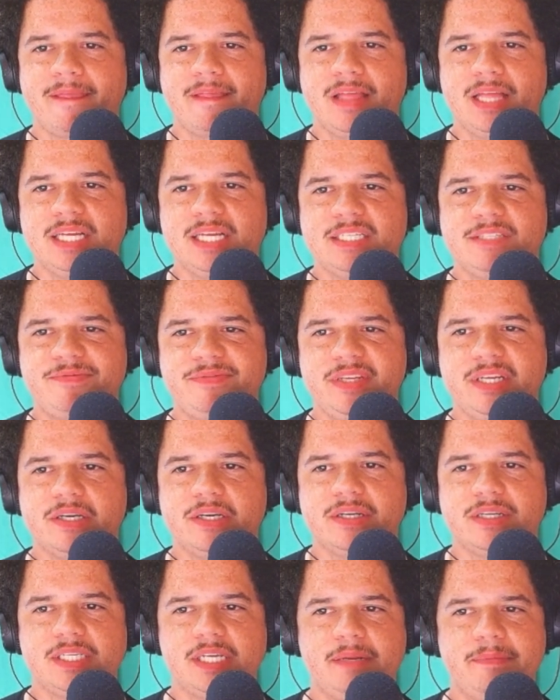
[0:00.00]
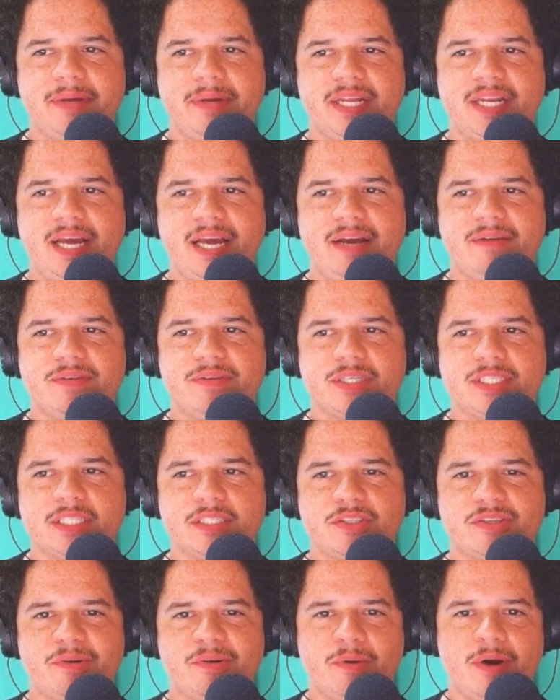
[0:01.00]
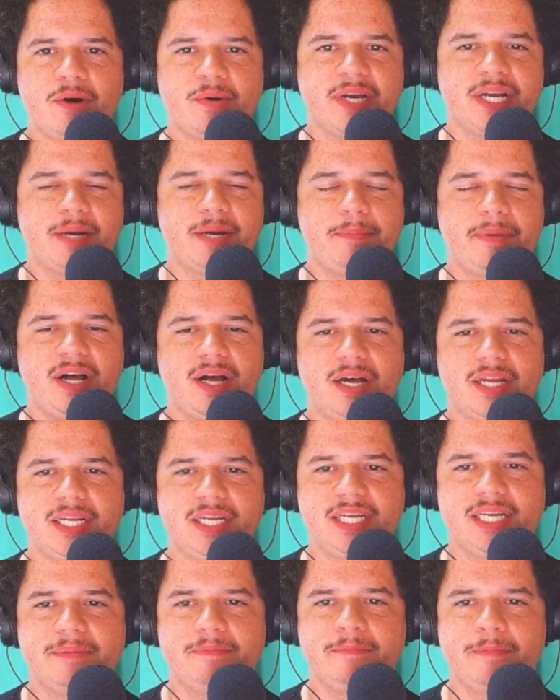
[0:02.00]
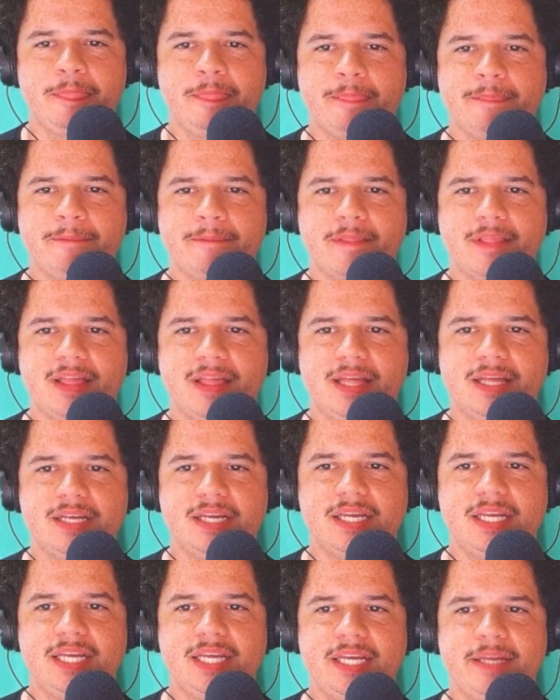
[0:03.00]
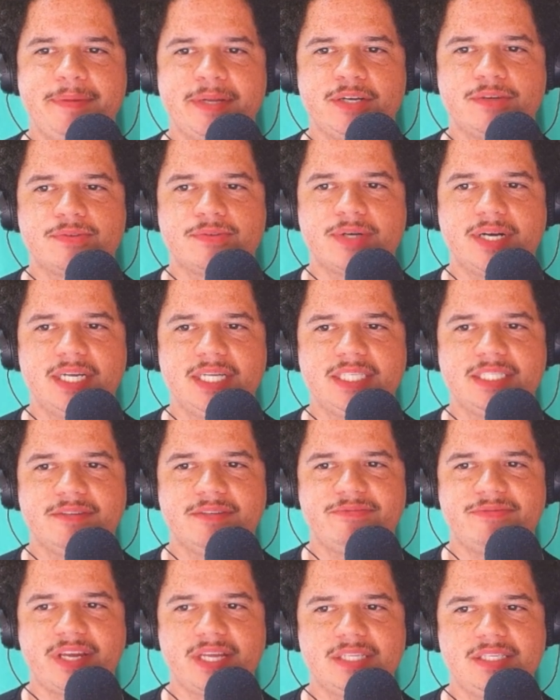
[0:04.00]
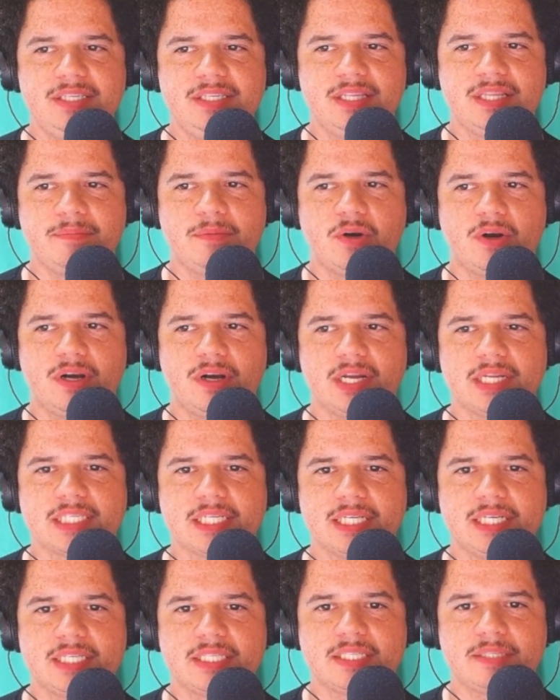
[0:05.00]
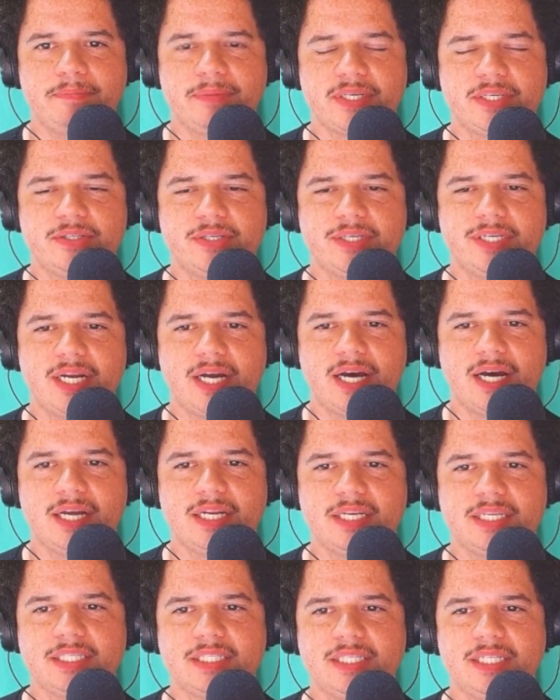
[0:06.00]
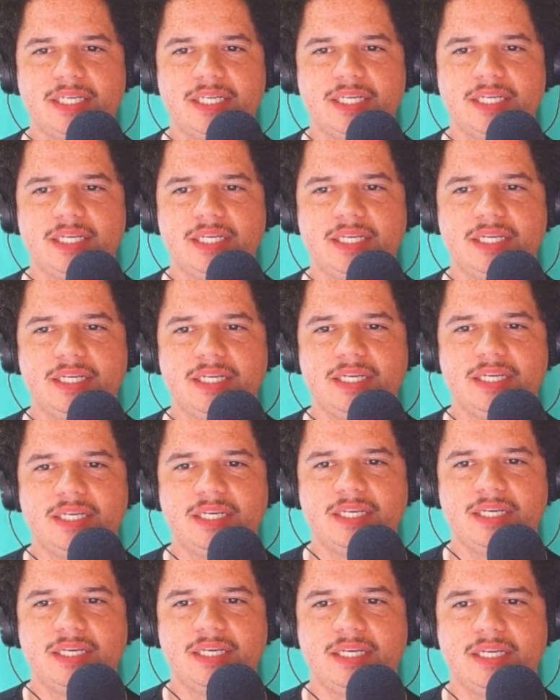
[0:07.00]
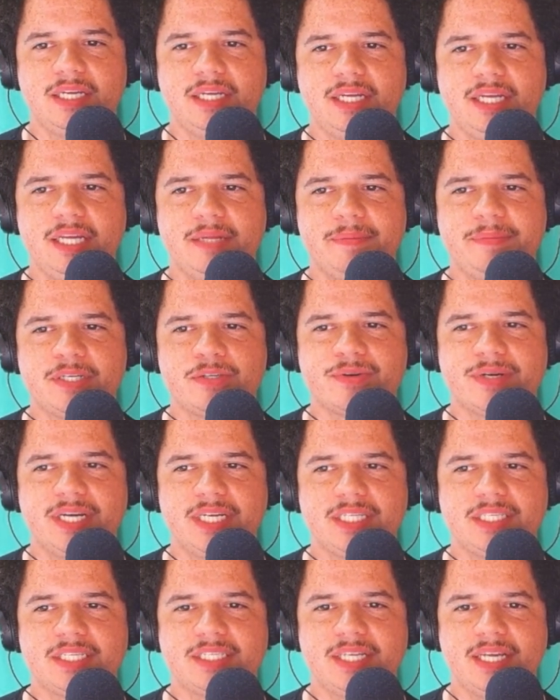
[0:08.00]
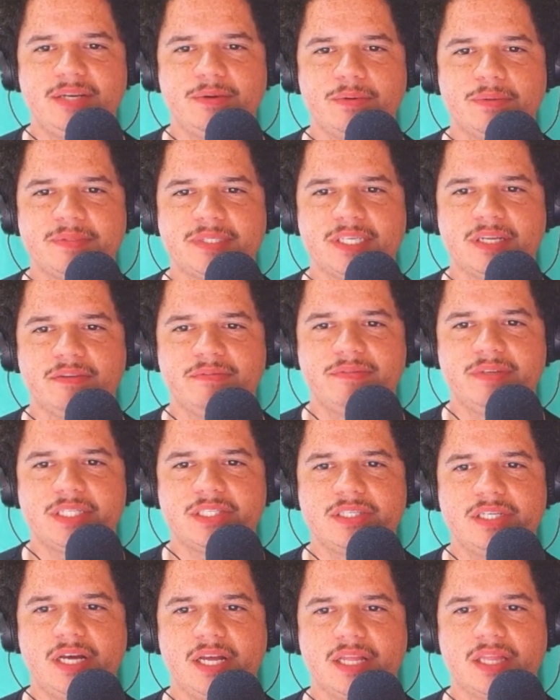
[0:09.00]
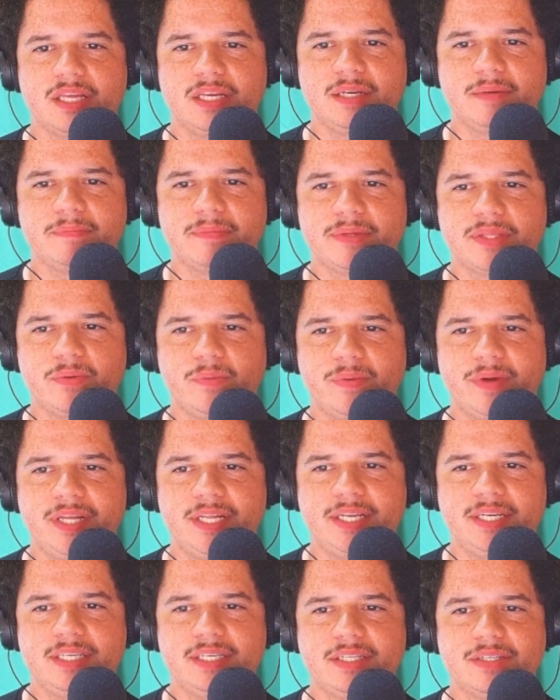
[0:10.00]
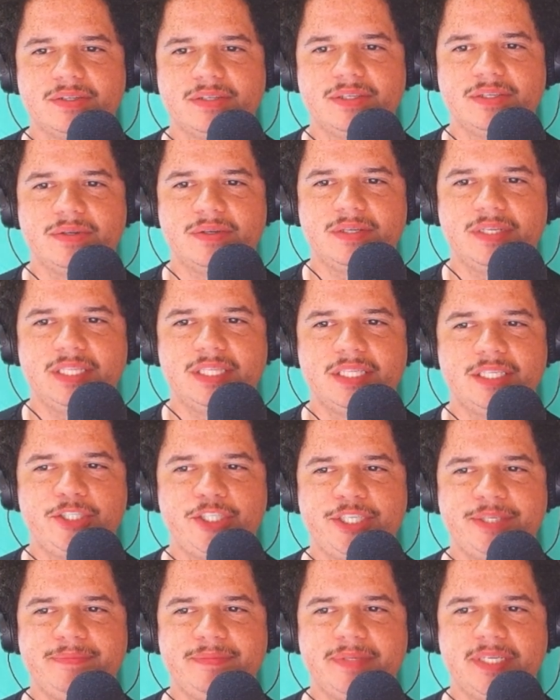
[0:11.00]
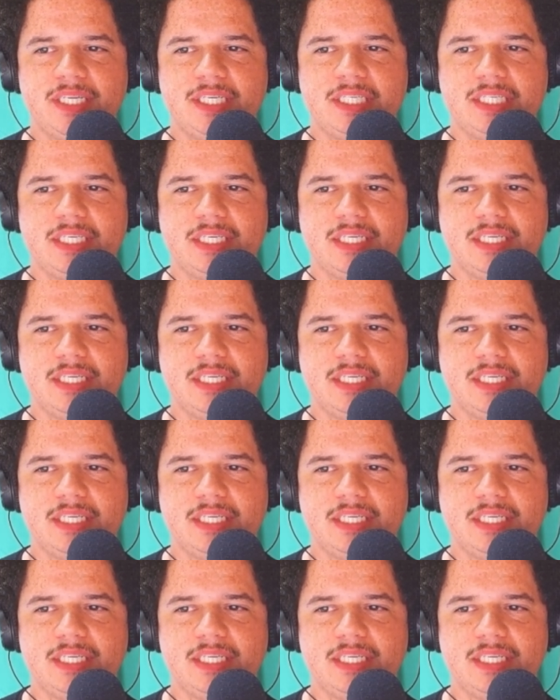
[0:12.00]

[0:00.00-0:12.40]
His fears had been ever since growing upon him. He had been trying to fancy them causeless, but could not. He had been trying to say to himself, it is nothing but the wind in the chimney.